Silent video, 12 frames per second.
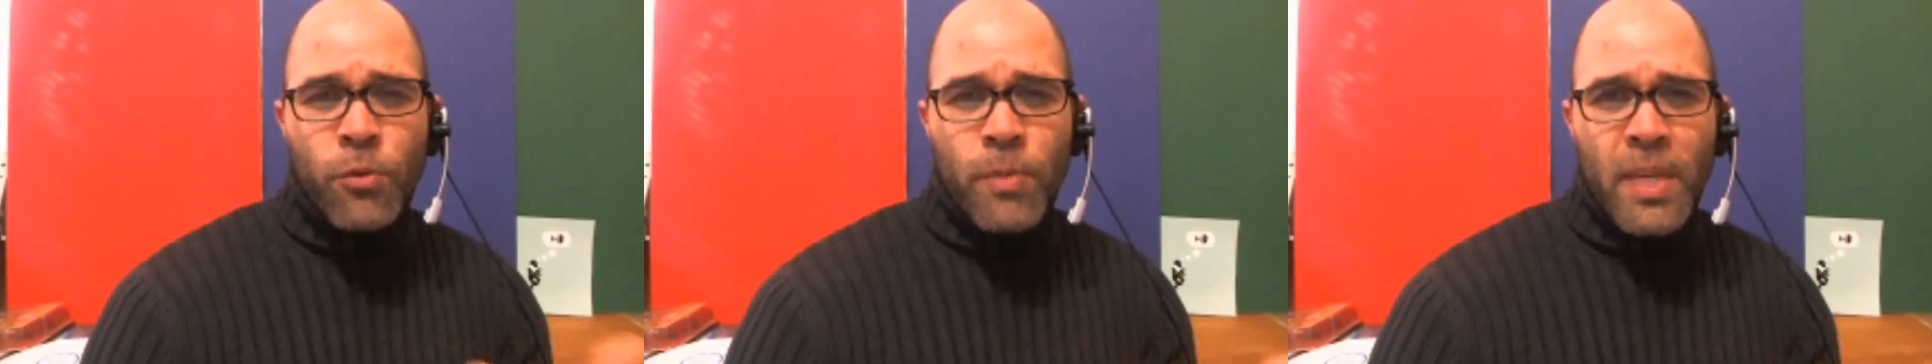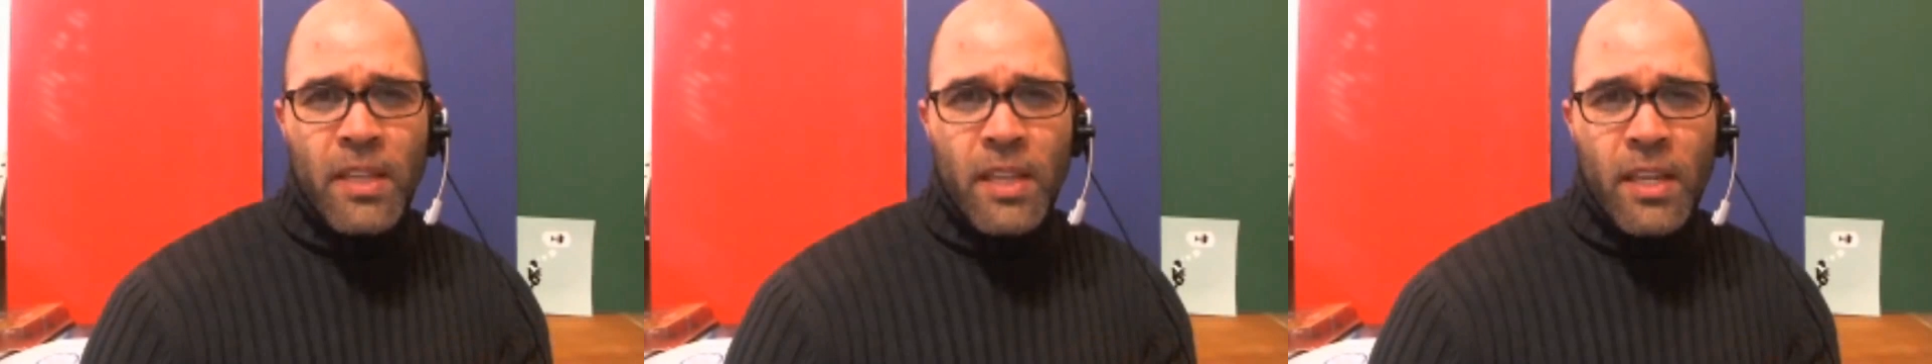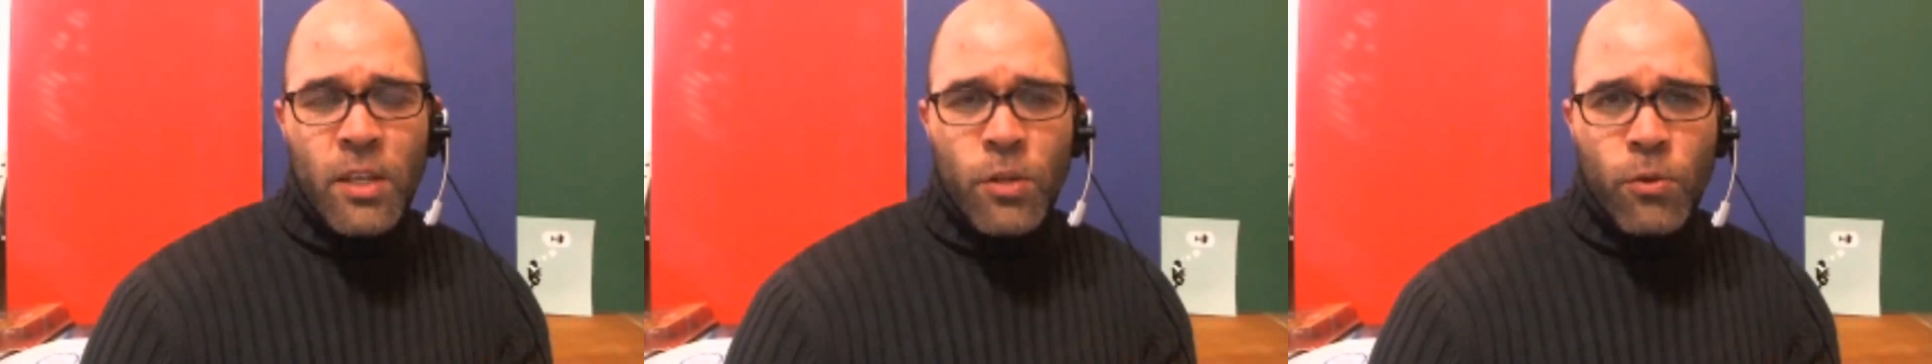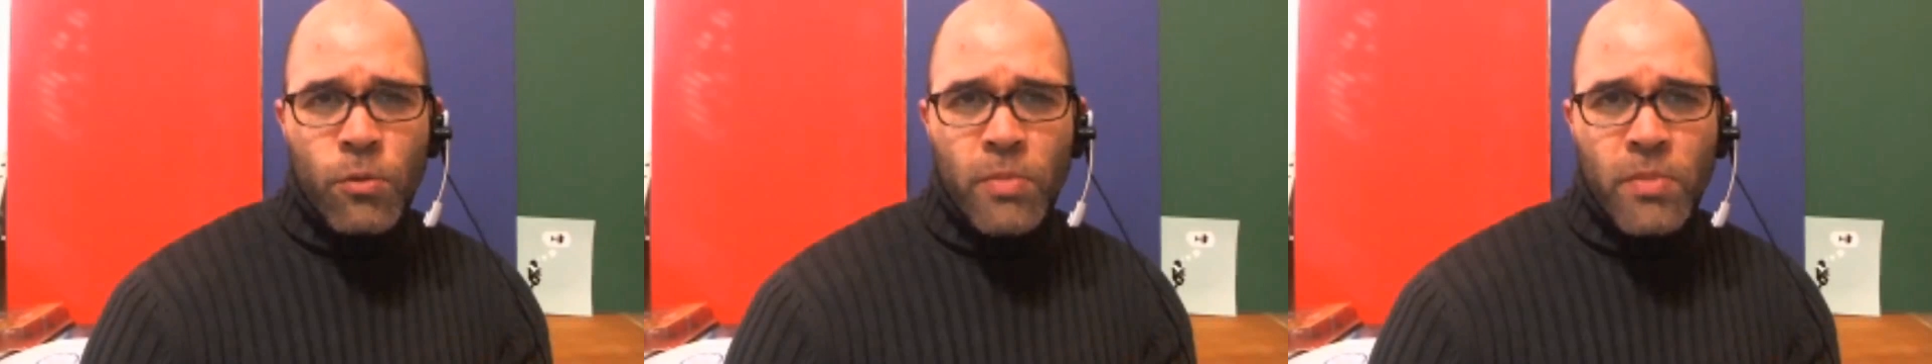Me, and the
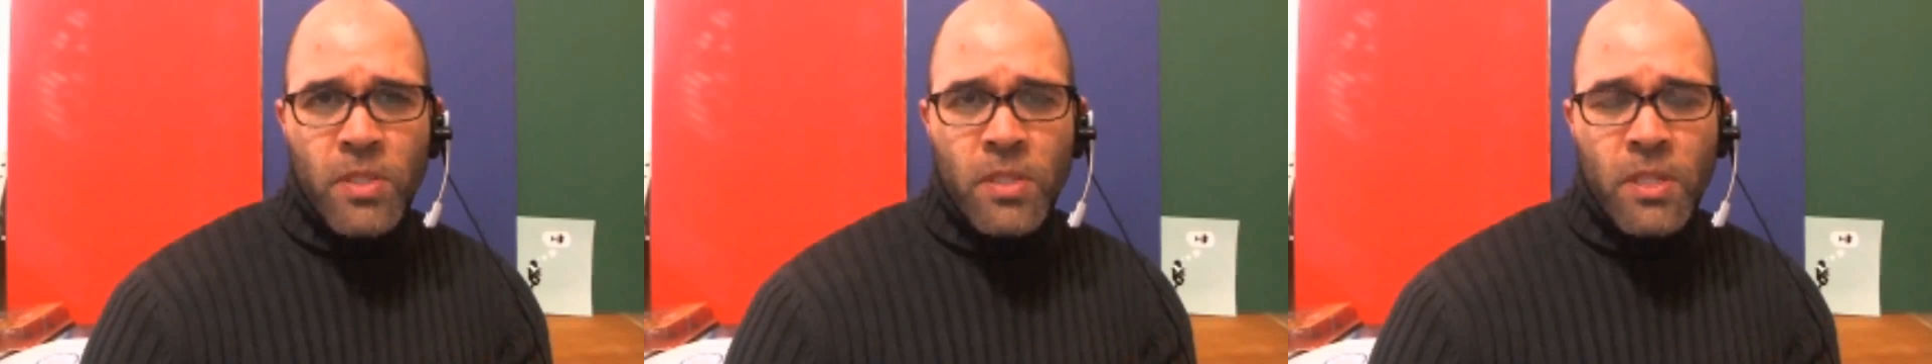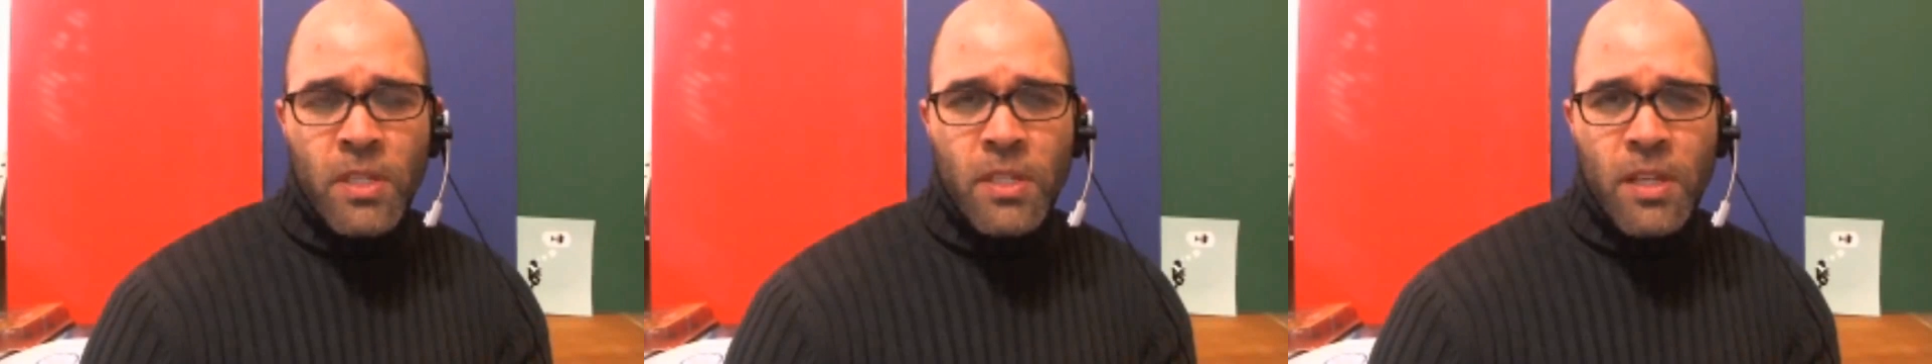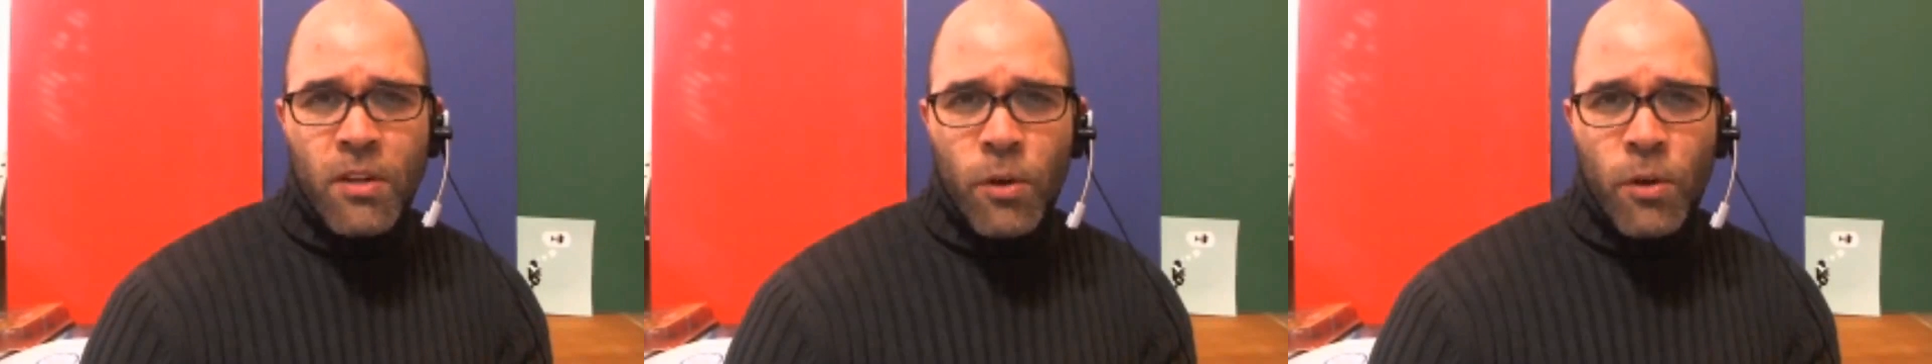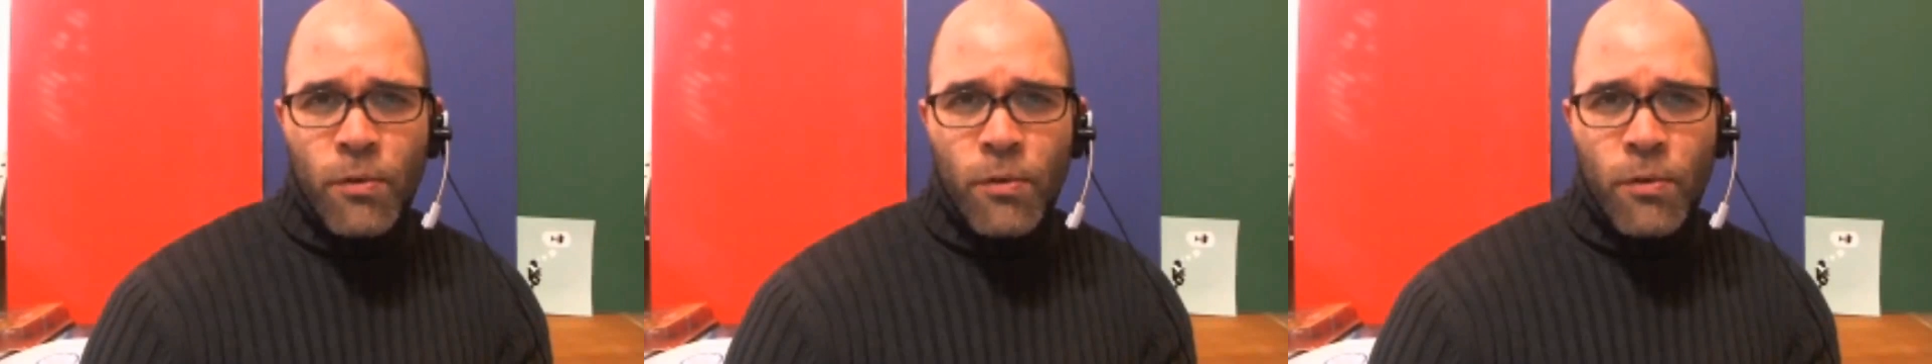Cubes. I don't know if